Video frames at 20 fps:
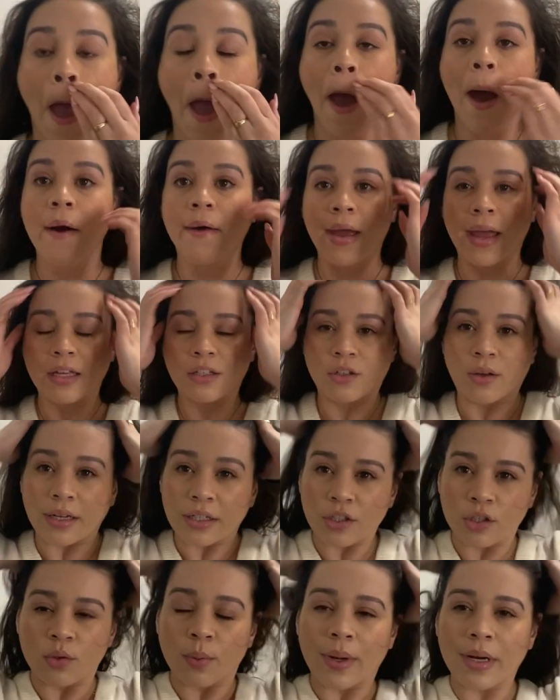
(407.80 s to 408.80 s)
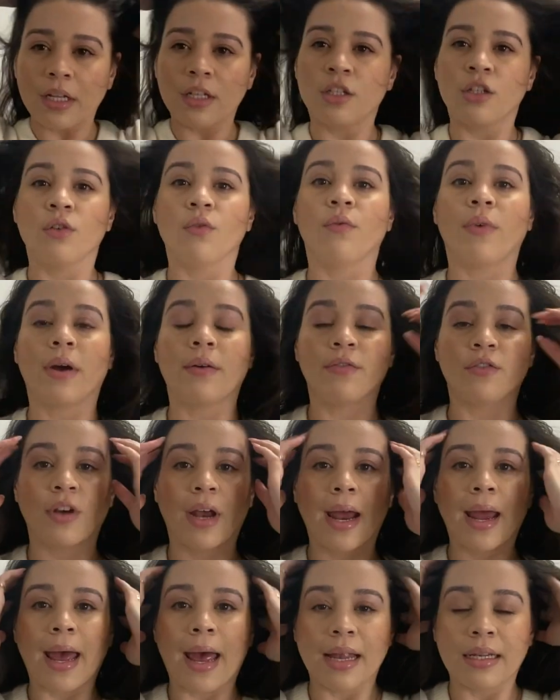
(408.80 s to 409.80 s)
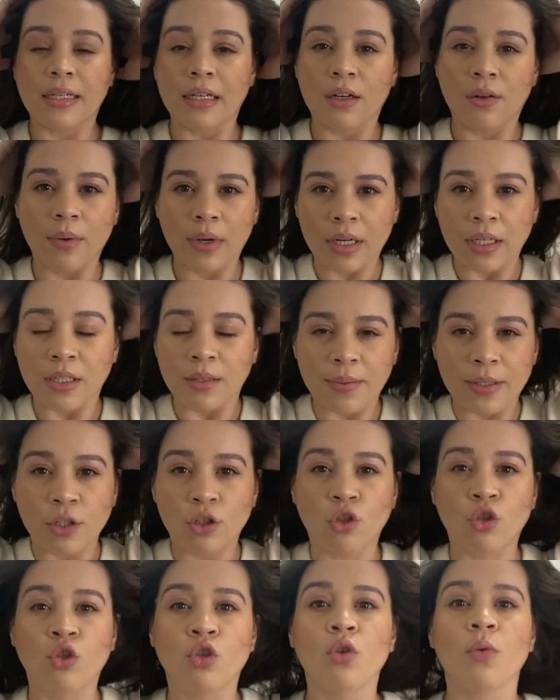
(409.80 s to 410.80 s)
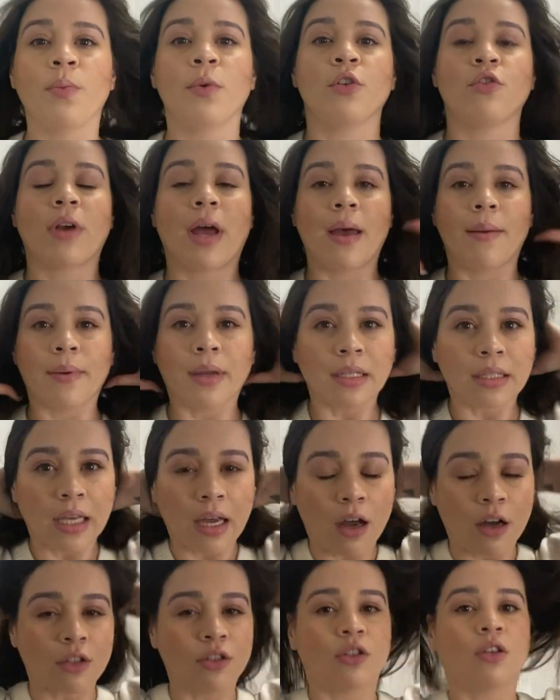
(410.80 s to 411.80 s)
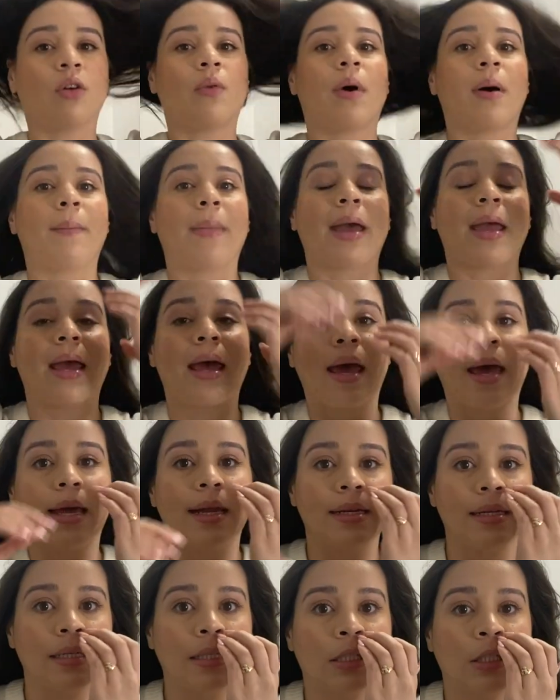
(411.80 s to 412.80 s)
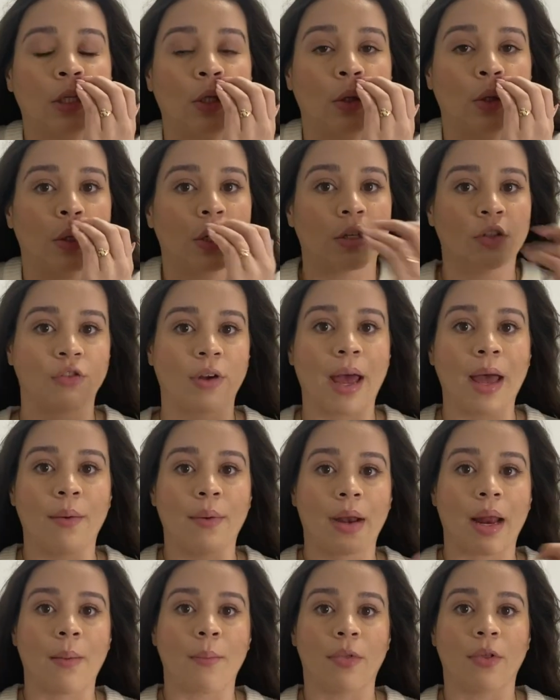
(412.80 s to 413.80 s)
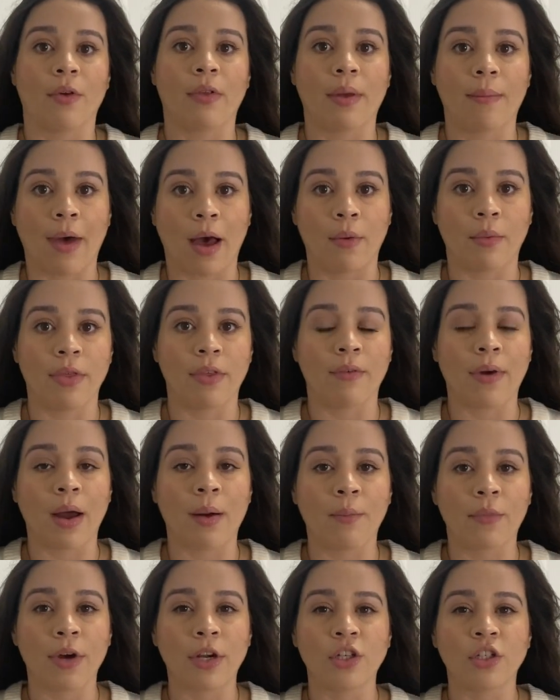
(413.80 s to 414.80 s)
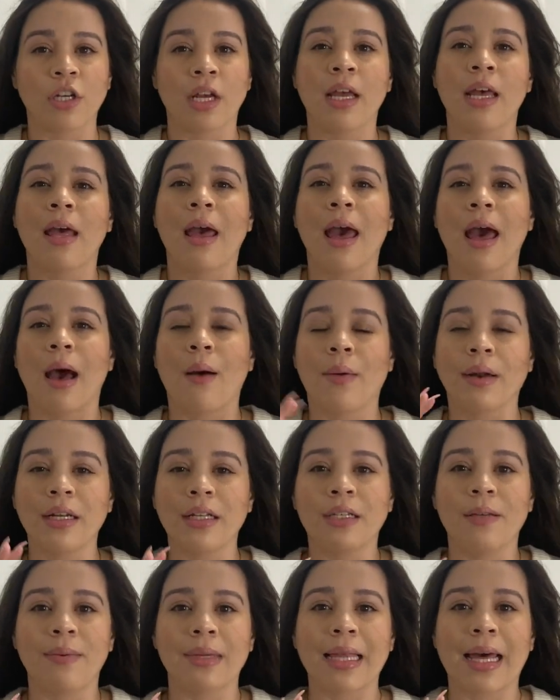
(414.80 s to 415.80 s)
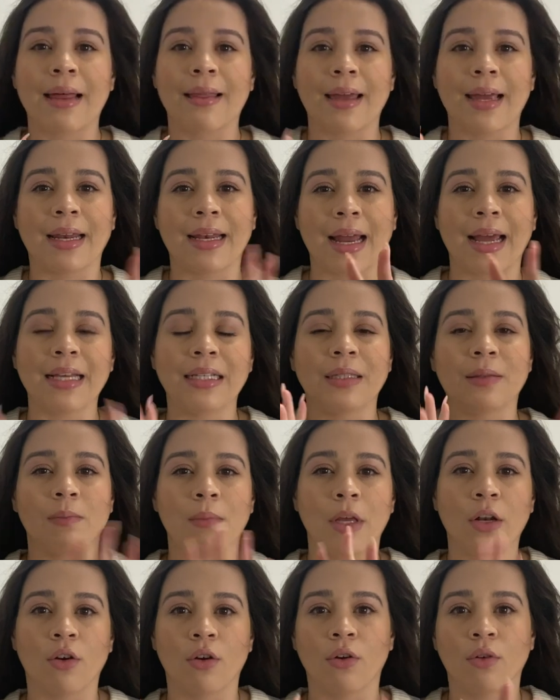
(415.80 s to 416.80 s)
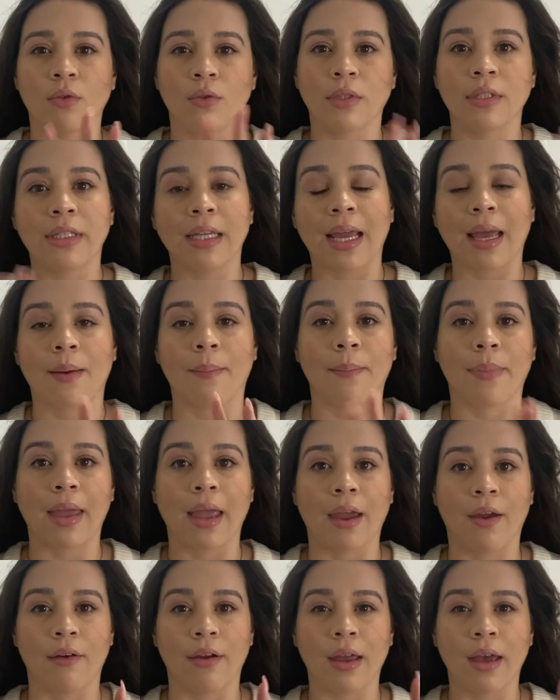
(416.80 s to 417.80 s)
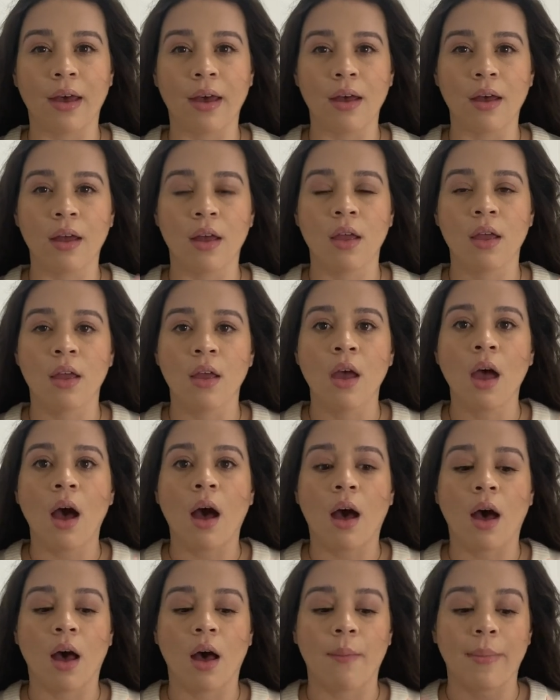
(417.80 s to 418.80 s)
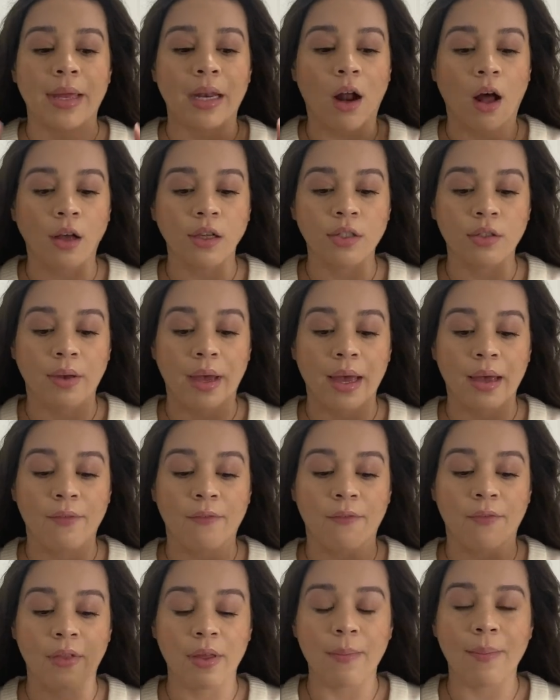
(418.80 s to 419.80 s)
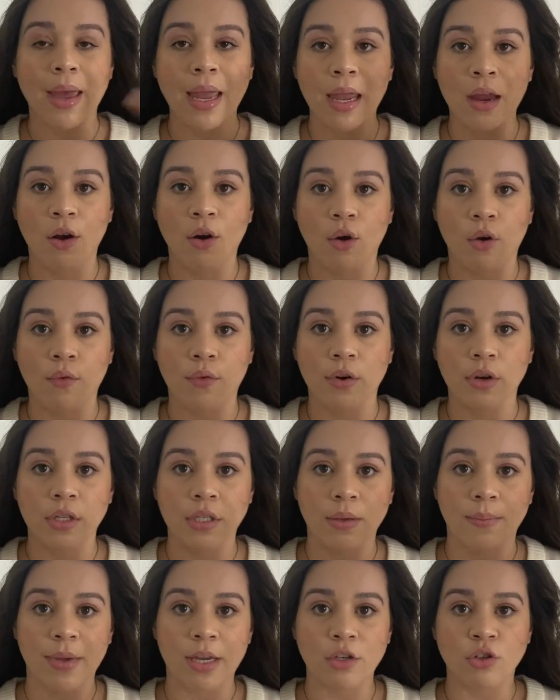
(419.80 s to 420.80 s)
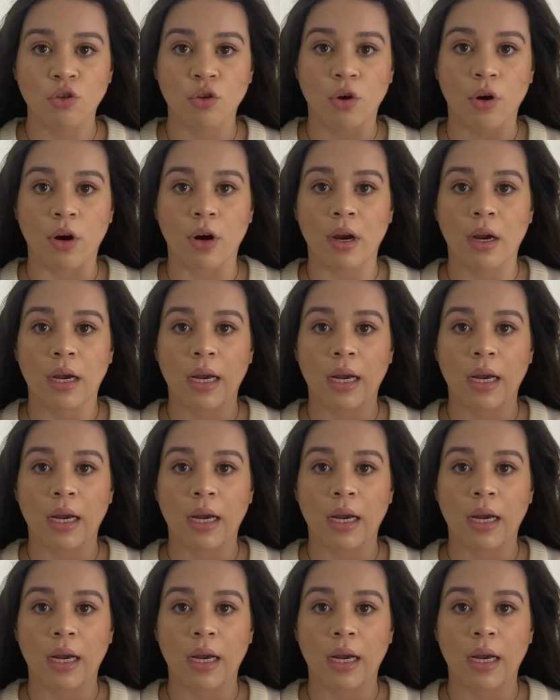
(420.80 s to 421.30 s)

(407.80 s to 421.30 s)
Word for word: Okay, so I just wanted to rough dry it. I didn't want it to be super dry because I also don't want my ends to look dry when I blow them out with the round brush. I want it to be that like nice middle damp area. Um, and also I flip my hair over to make sure,